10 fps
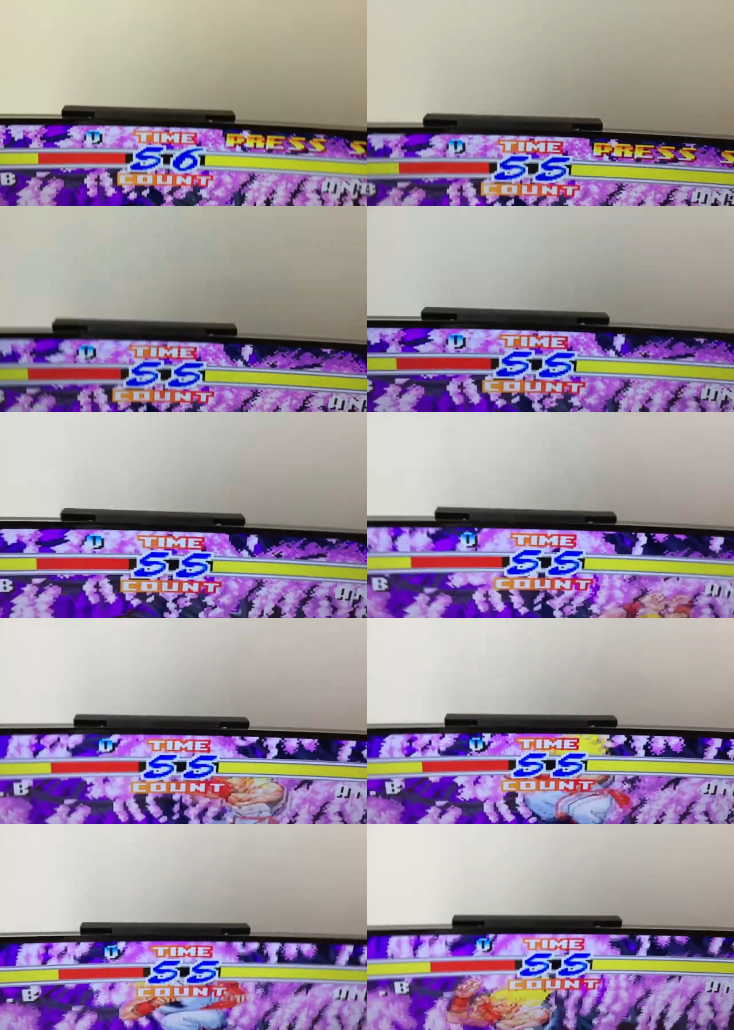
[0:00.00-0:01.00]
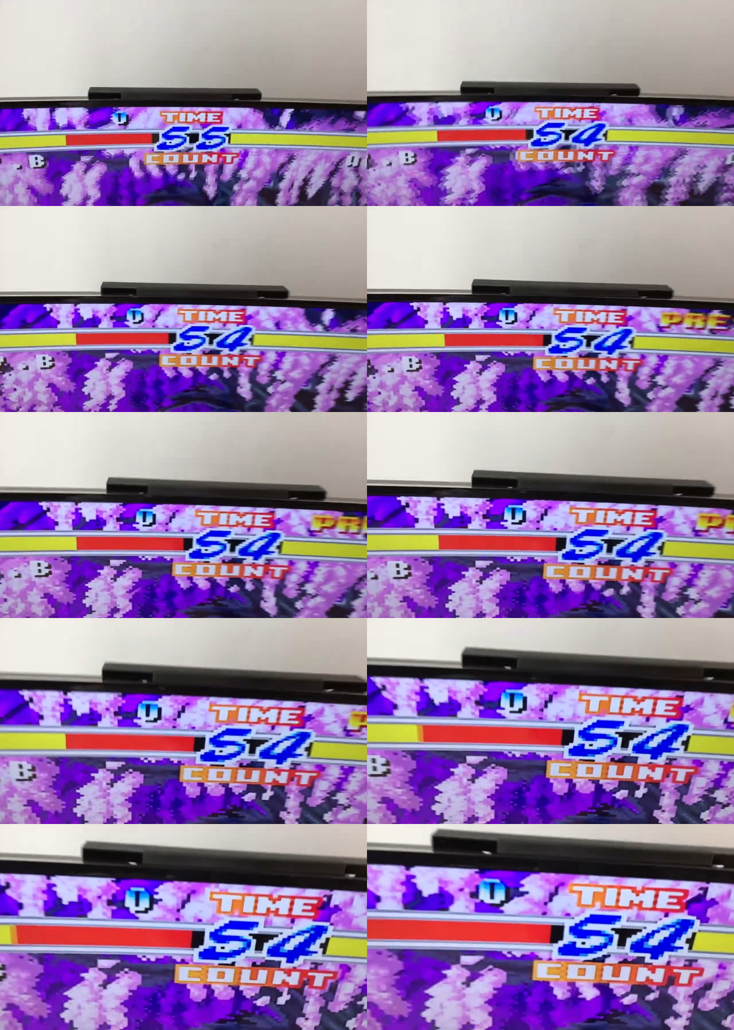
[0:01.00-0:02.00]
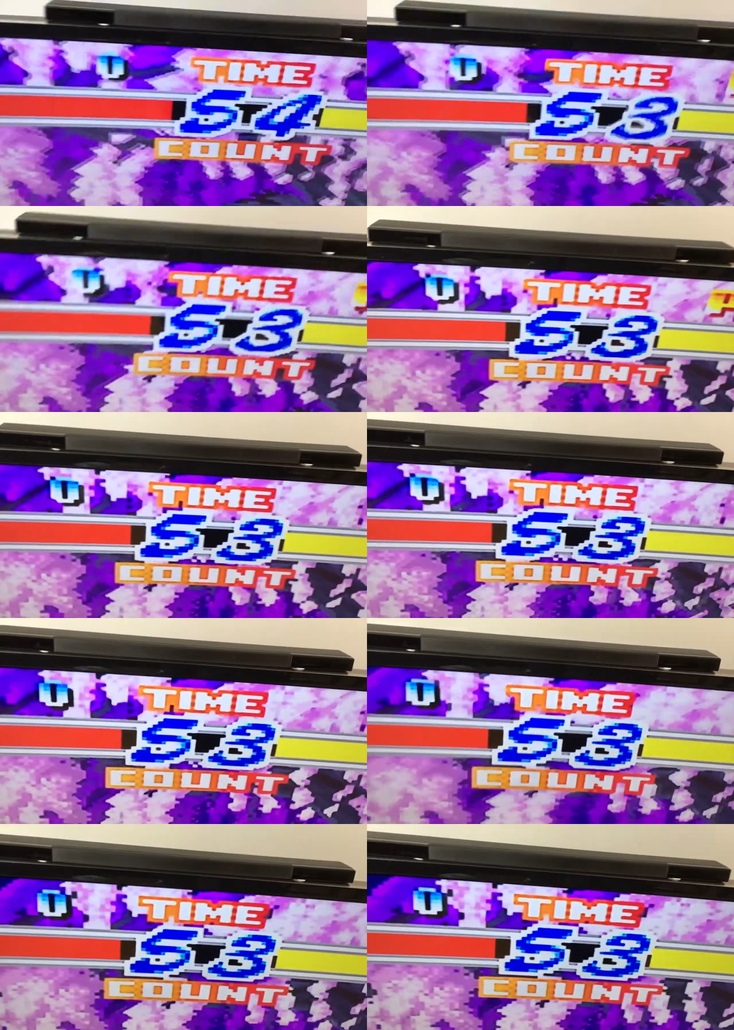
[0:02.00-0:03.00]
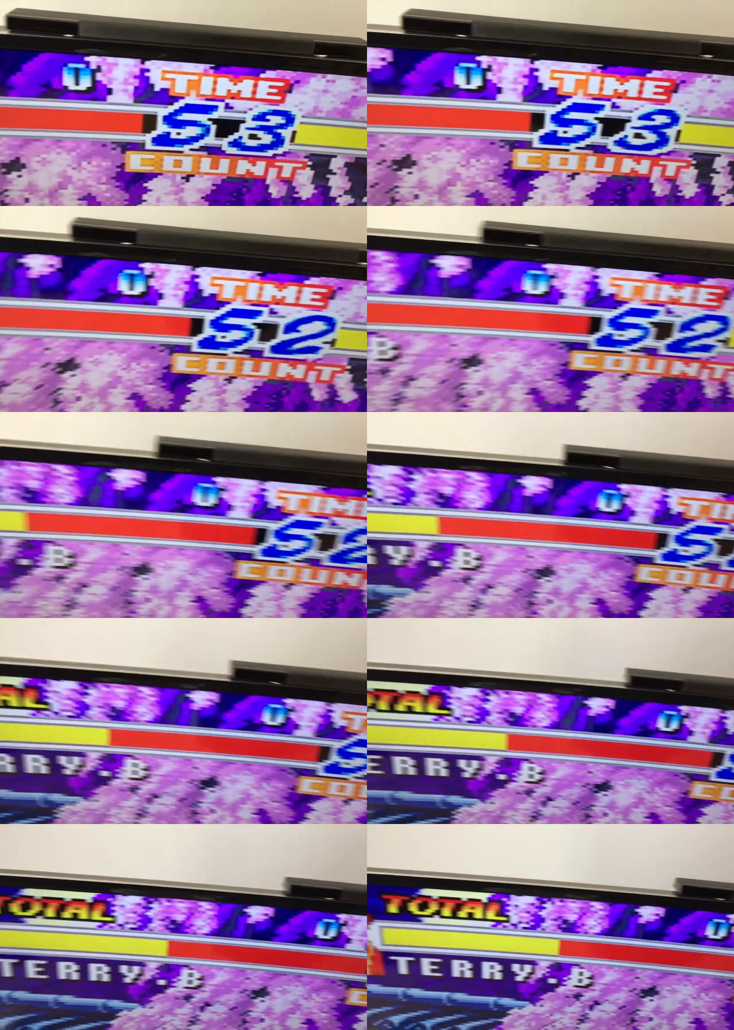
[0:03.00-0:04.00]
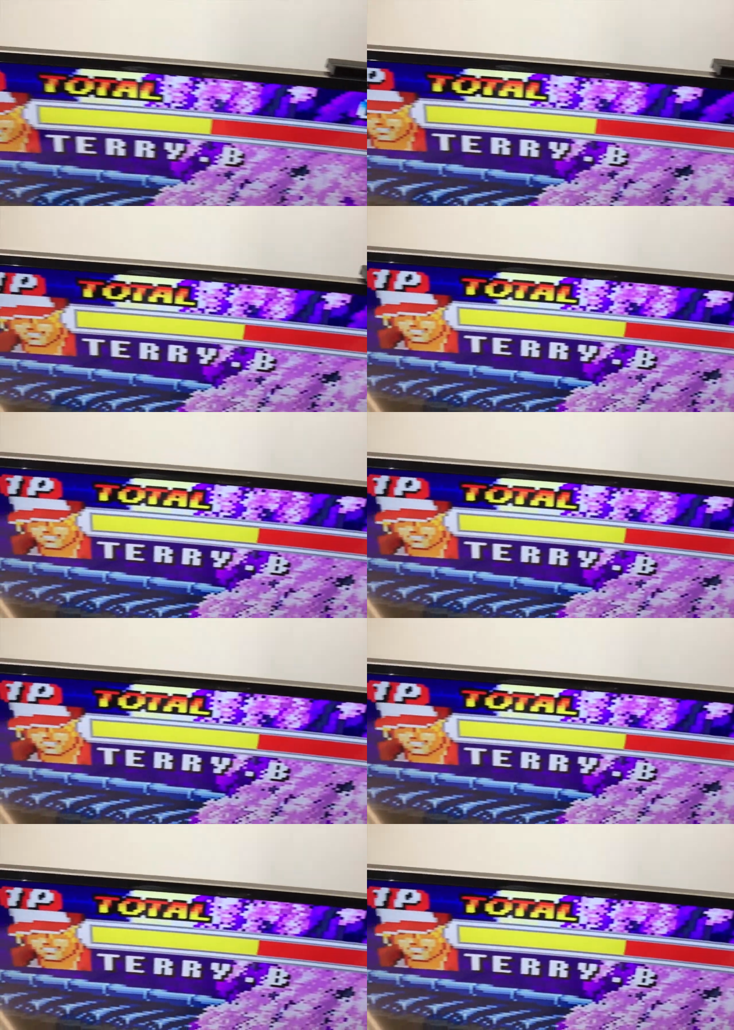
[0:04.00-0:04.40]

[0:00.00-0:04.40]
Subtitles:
Nobody's mouth can be seen.